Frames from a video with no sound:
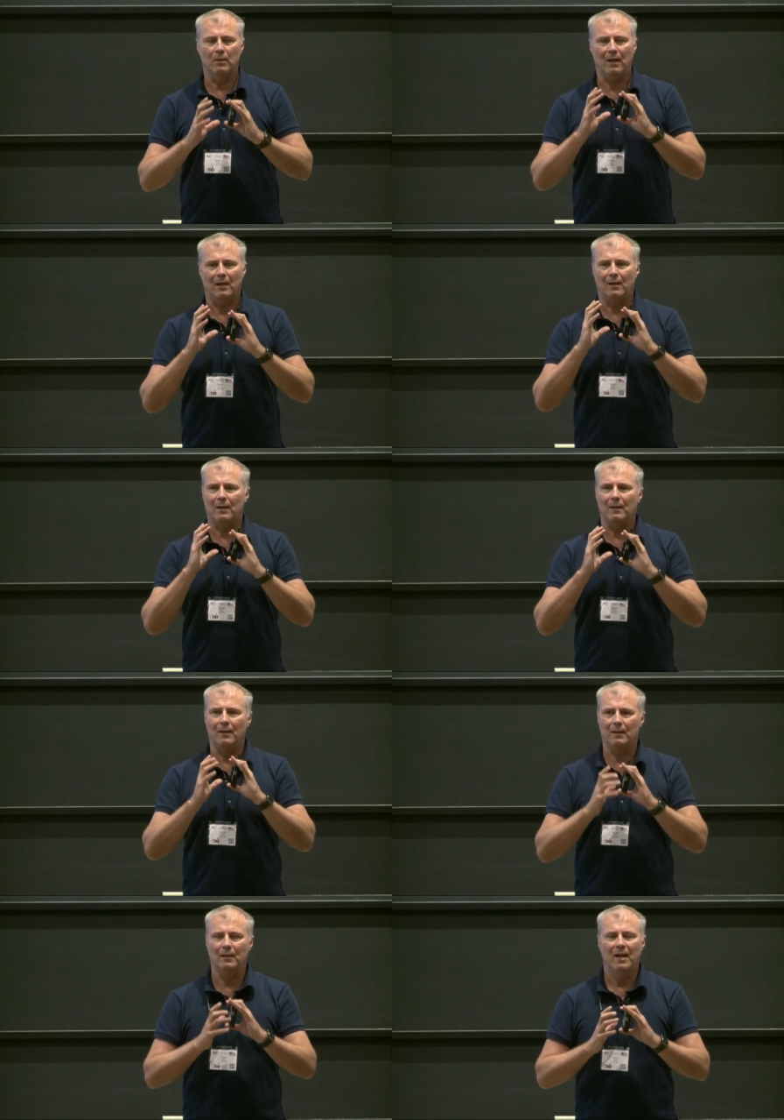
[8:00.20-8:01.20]
They are
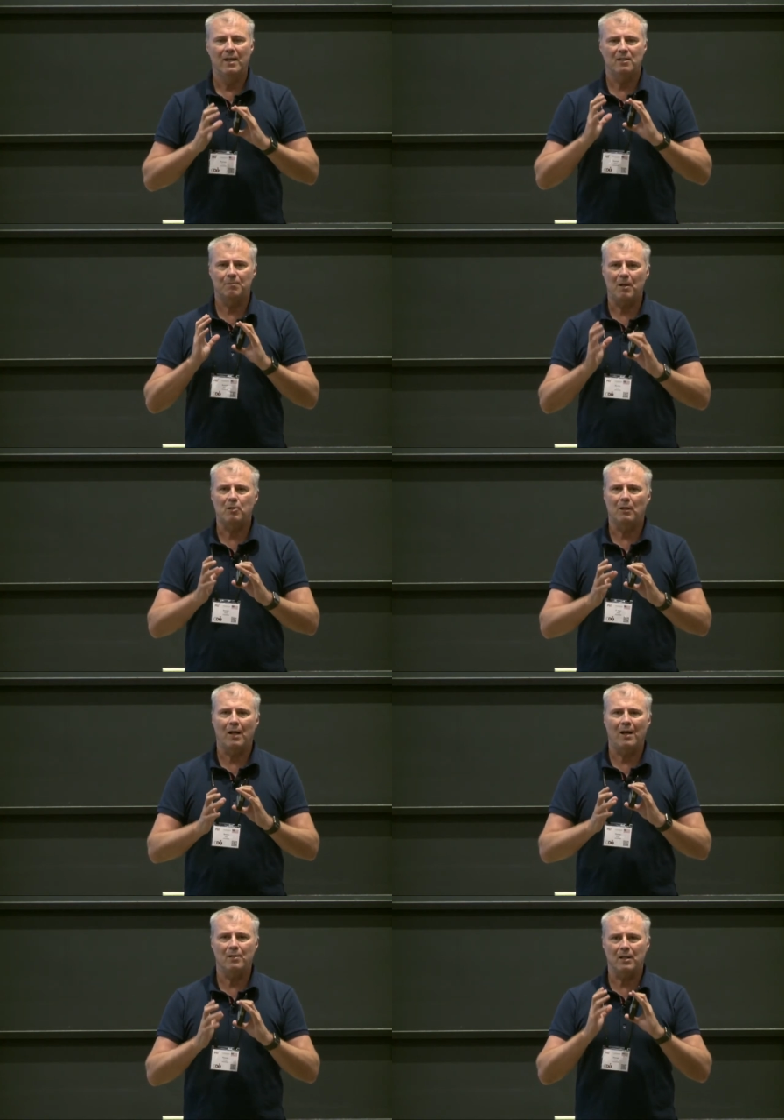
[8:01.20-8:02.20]
highly
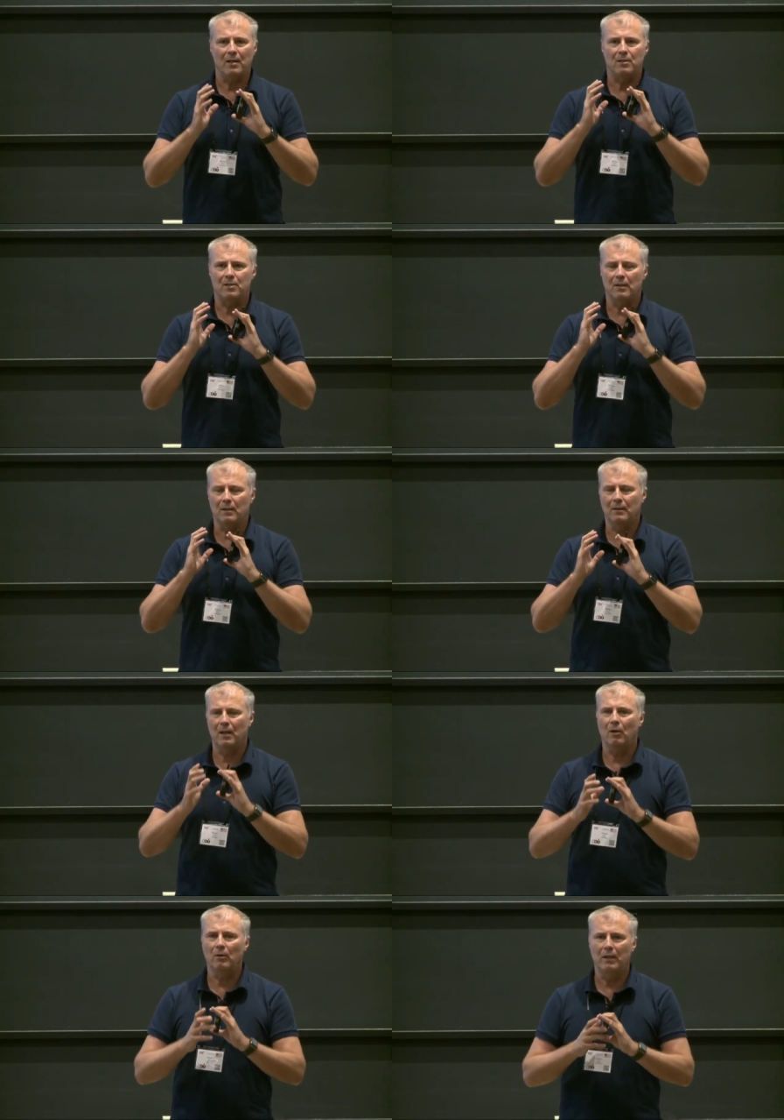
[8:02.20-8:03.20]
specialized, that's
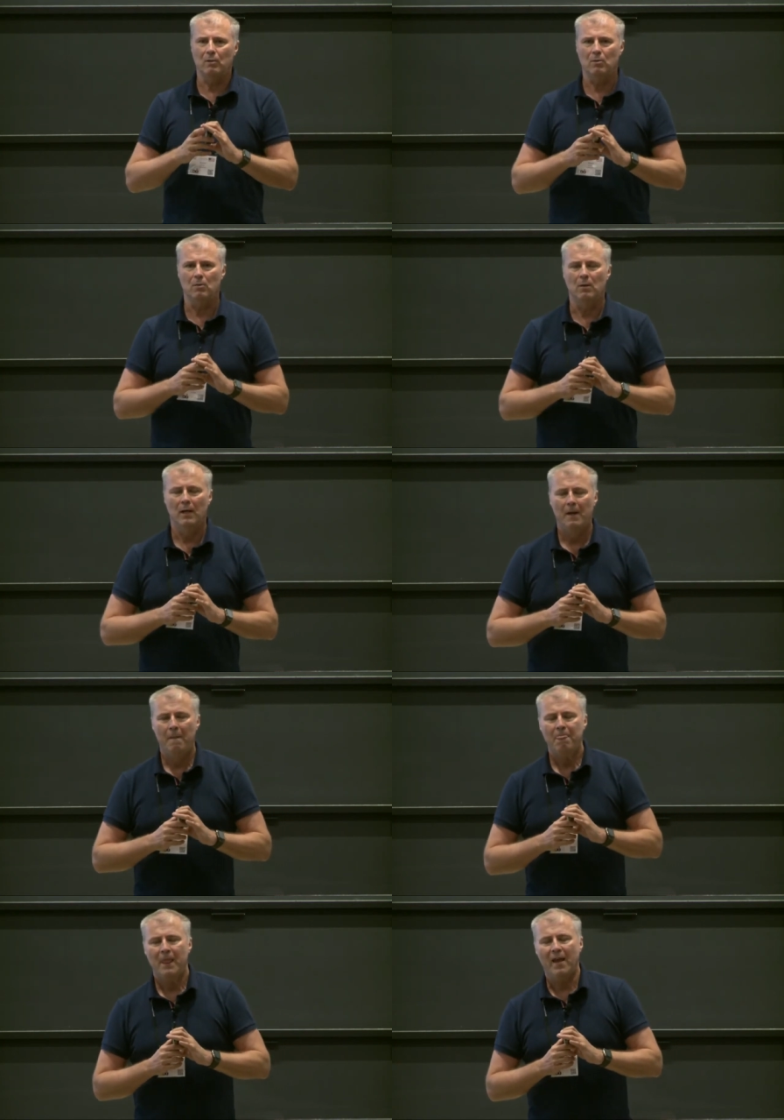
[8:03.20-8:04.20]
all they do.
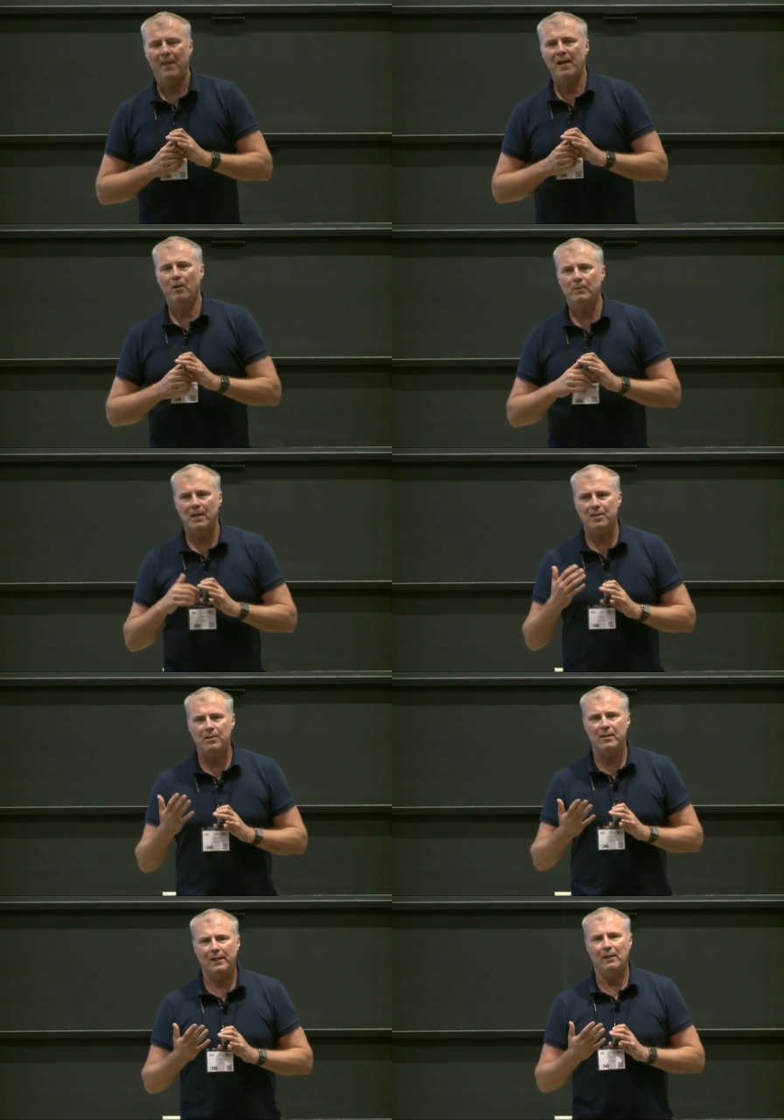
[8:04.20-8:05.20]
And they don't
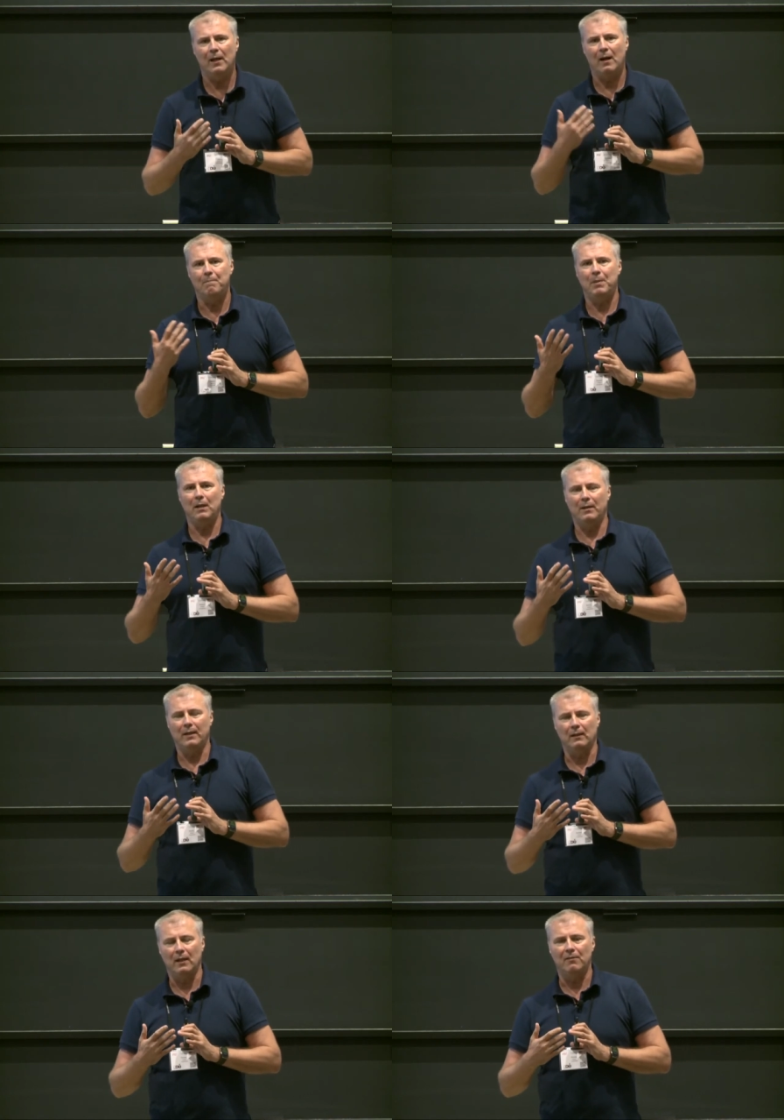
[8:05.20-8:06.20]
necessarily are
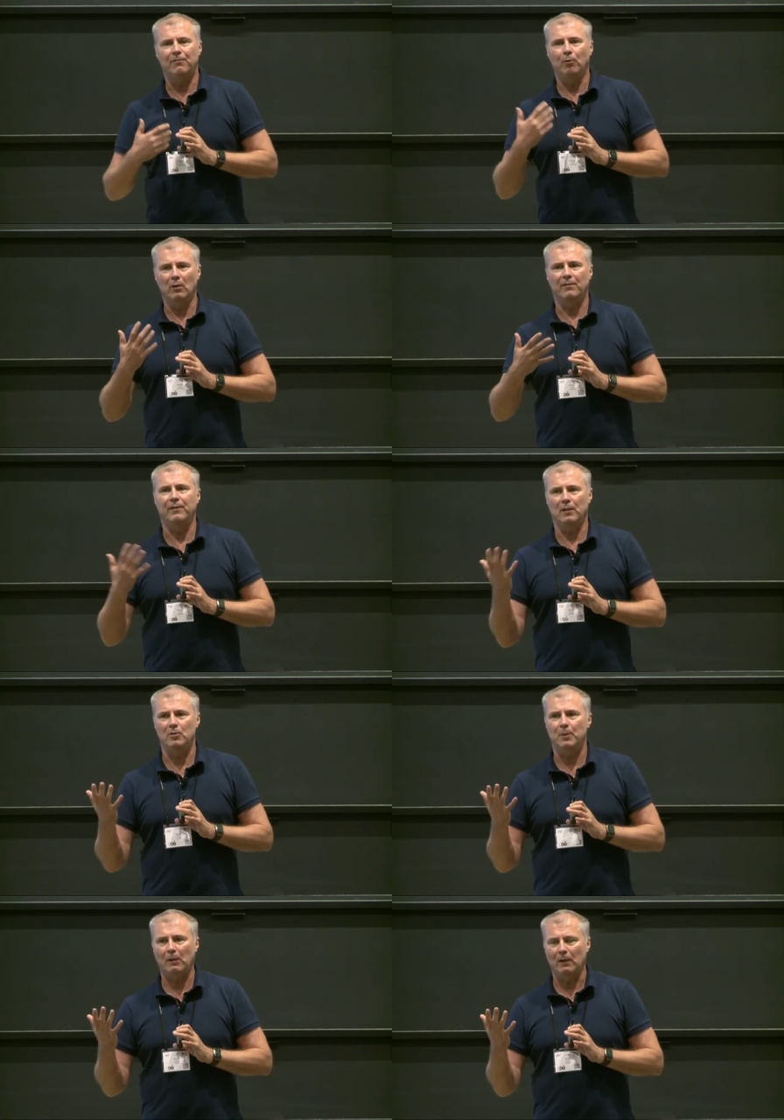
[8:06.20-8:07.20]
building a fully
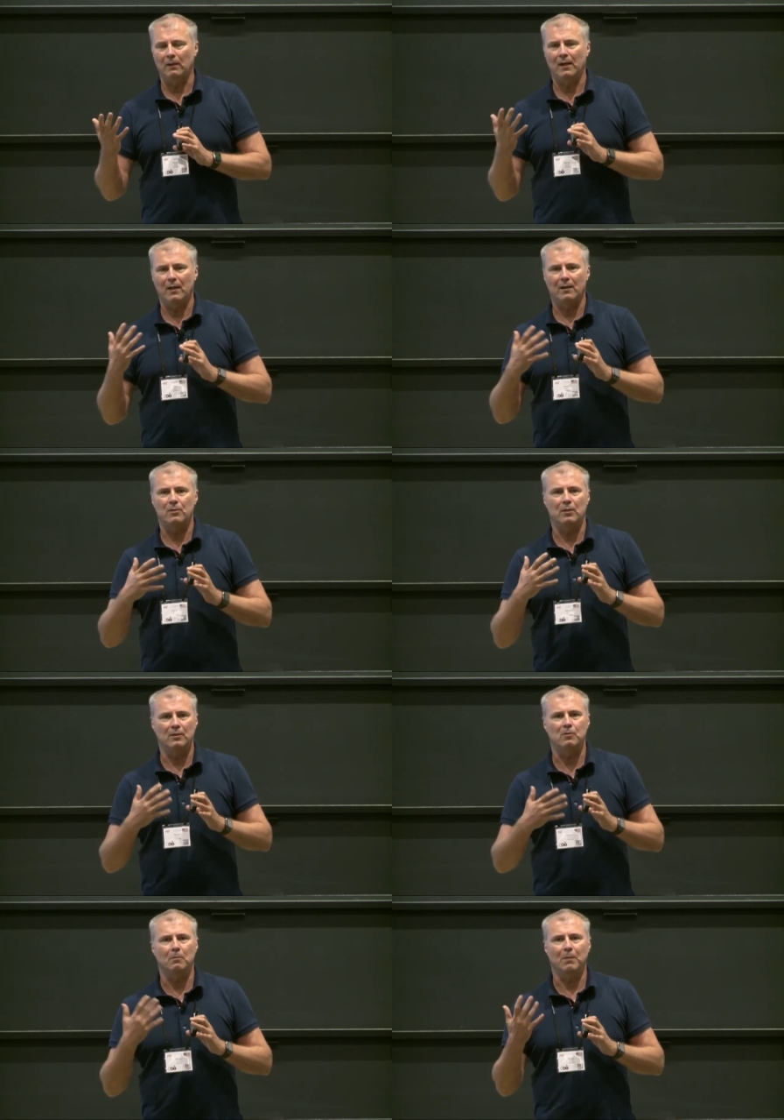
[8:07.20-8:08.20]
finished product. They actually
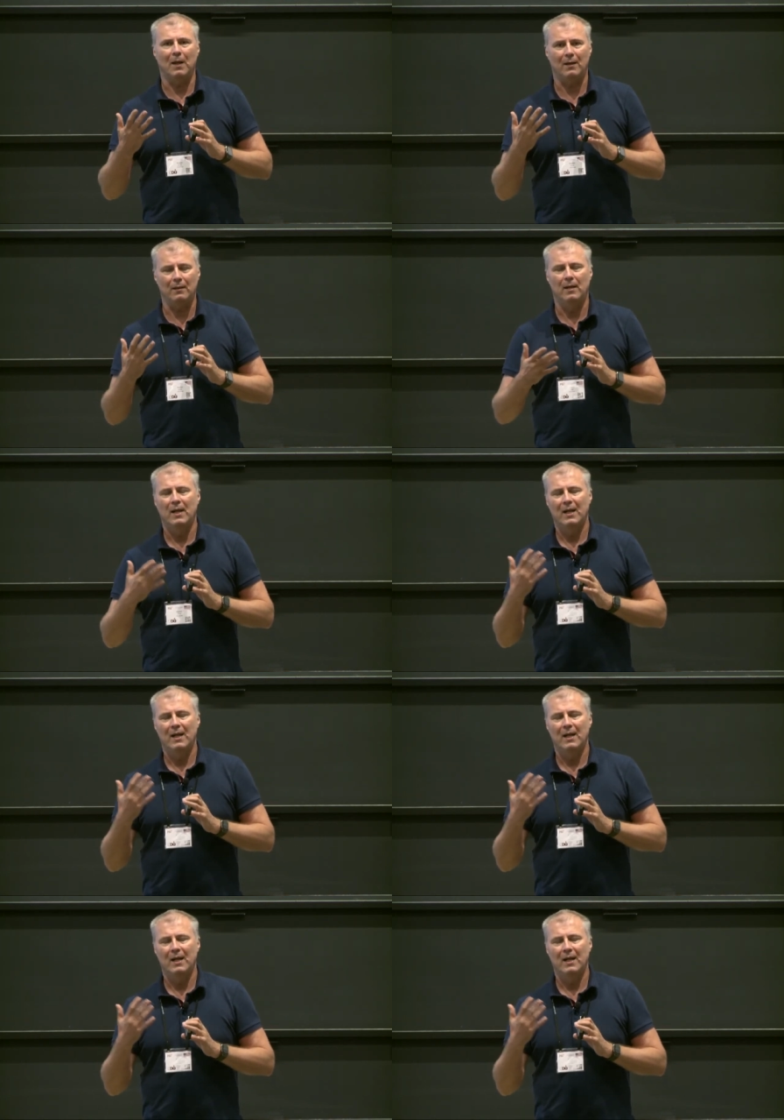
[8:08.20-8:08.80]
supply